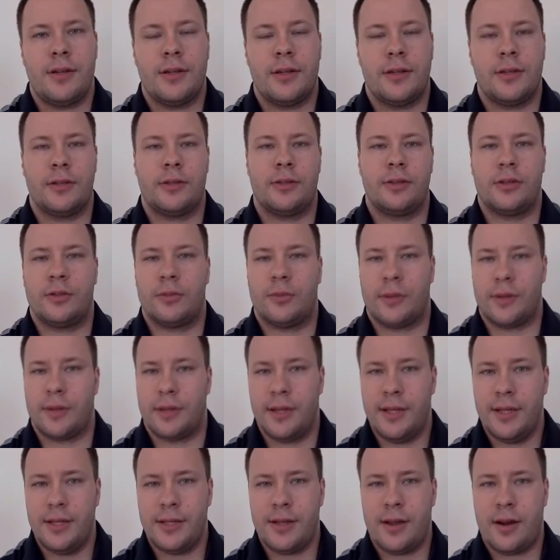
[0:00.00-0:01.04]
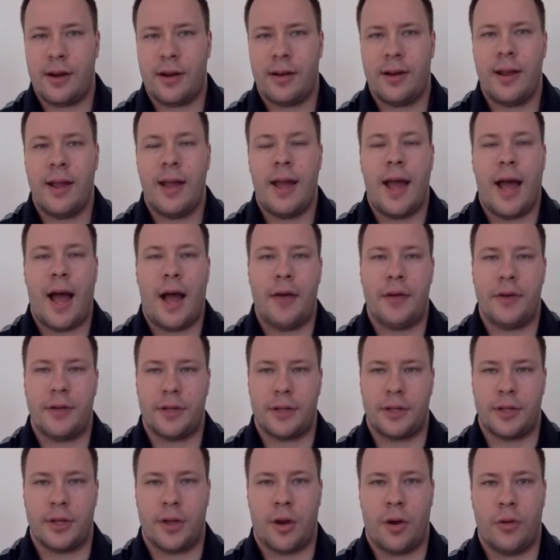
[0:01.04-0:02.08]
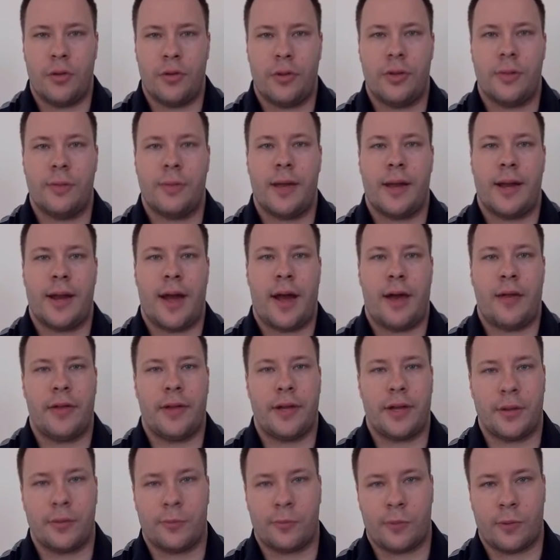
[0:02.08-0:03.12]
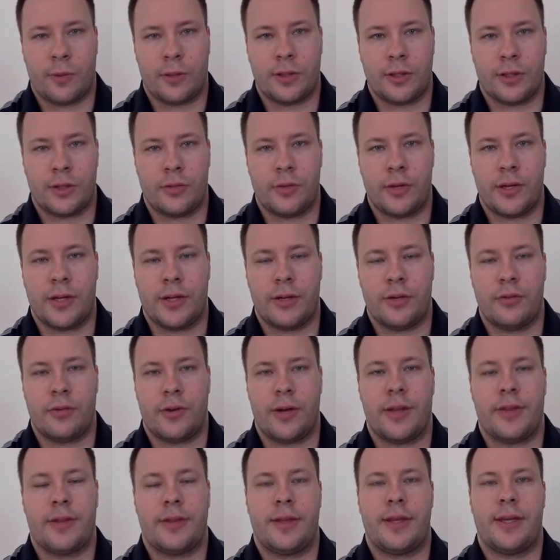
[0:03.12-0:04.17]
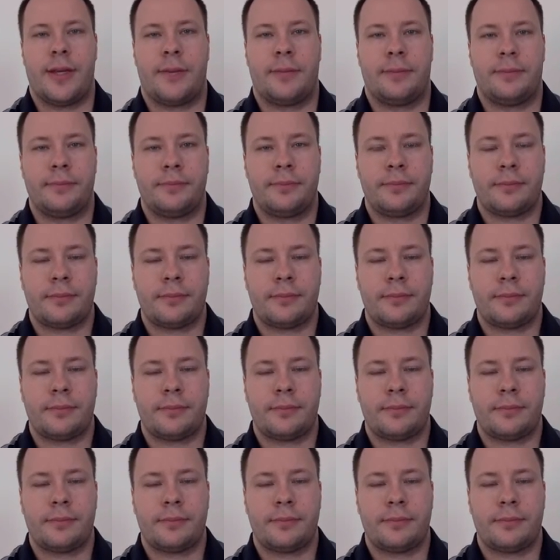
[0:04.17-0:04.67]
You'll learn what these are, how you can code them, and how they can work to create a great theme.